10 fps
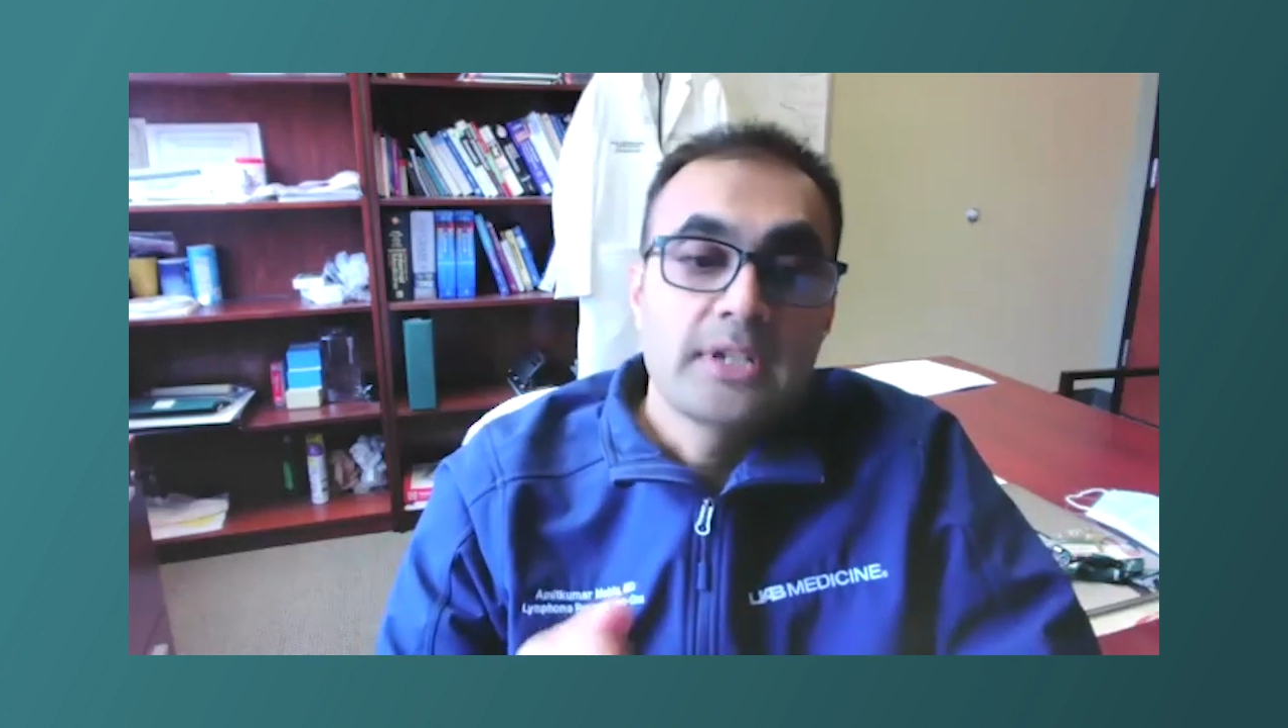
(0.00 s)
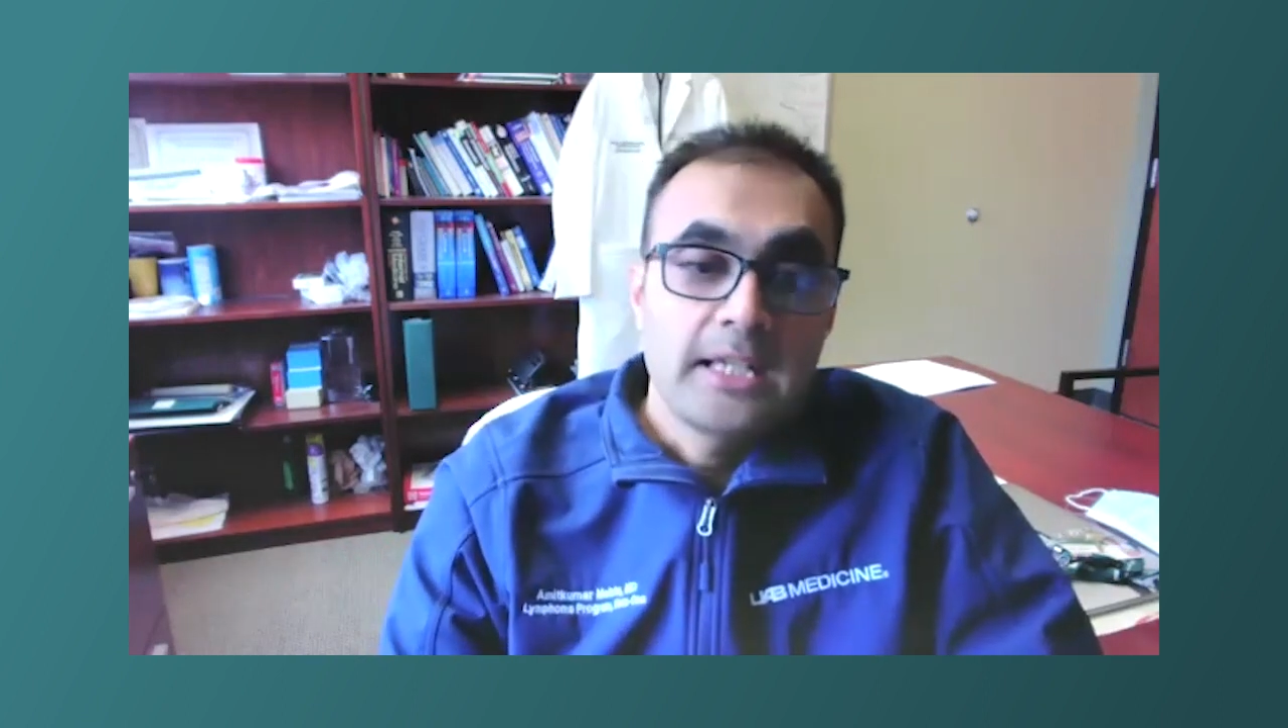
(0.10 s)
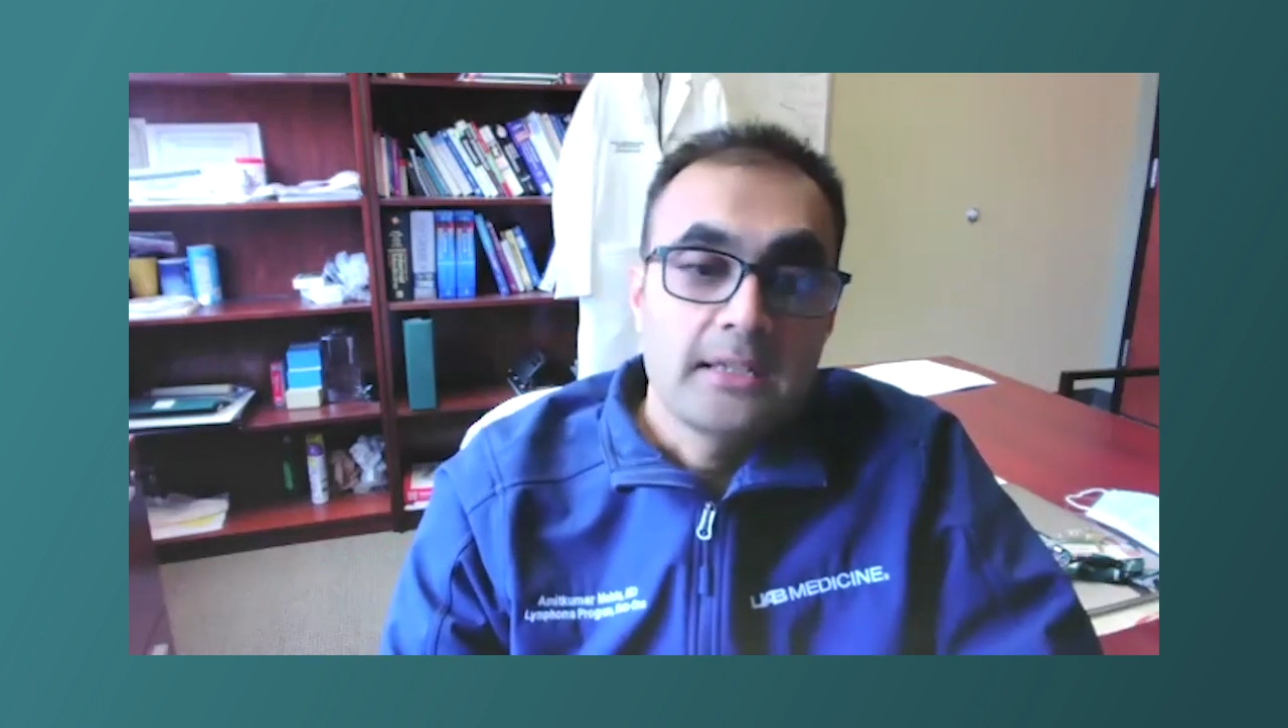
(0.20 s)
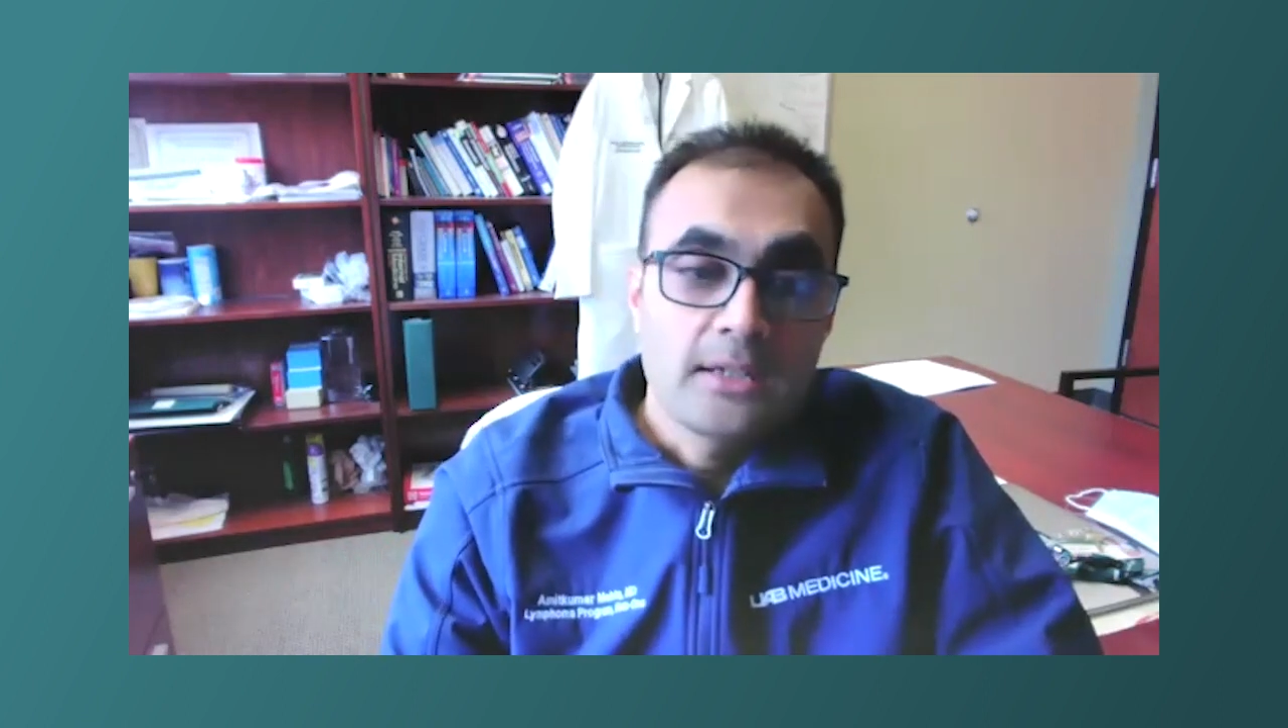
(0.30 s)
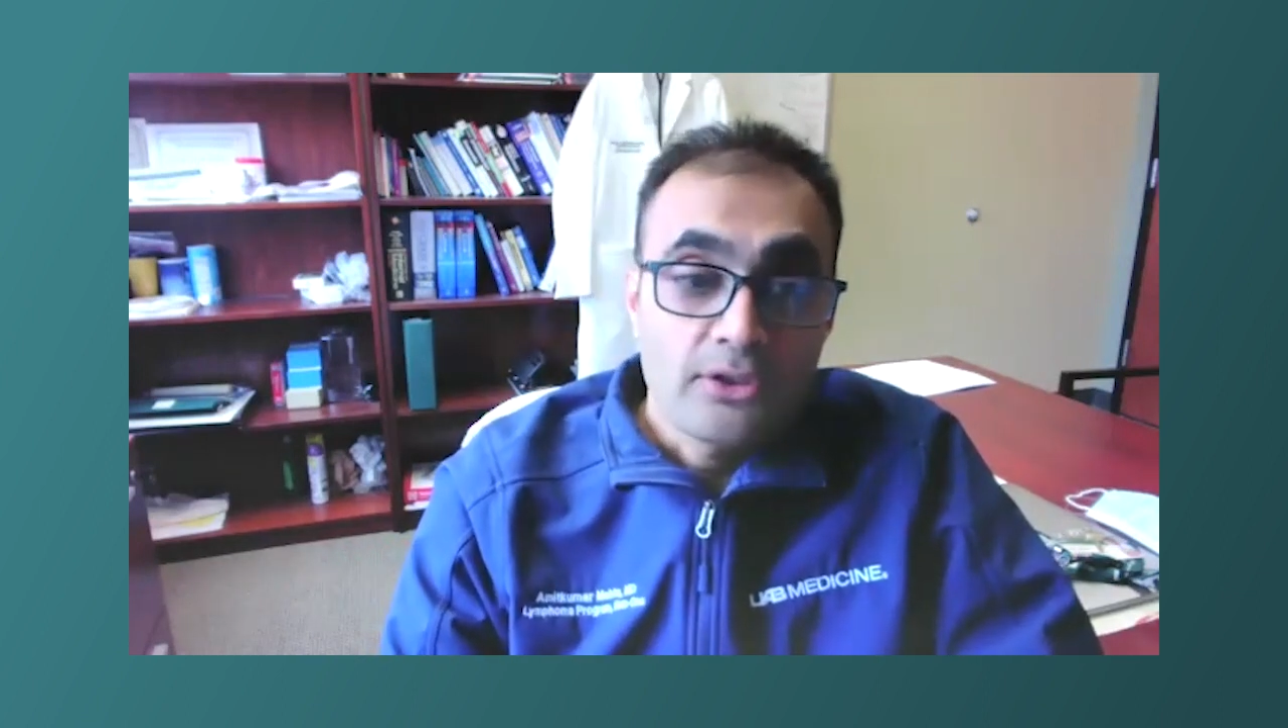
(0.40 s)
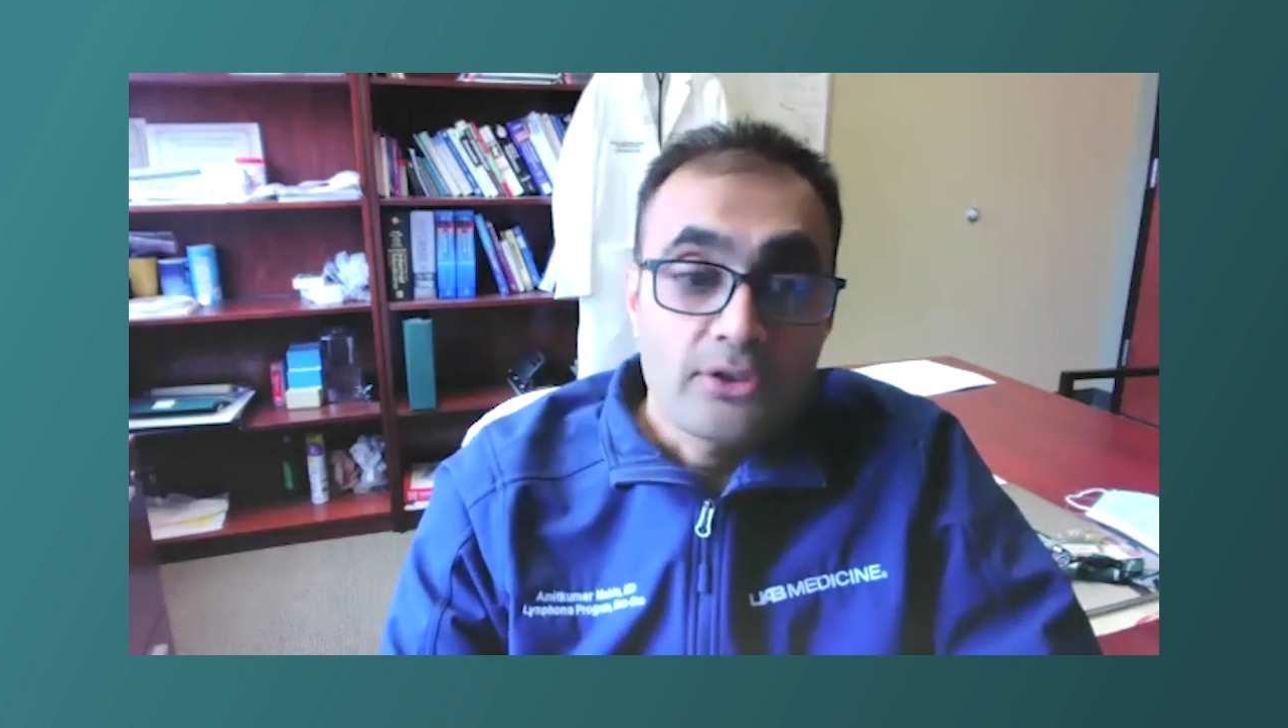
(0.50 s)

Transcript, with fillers: can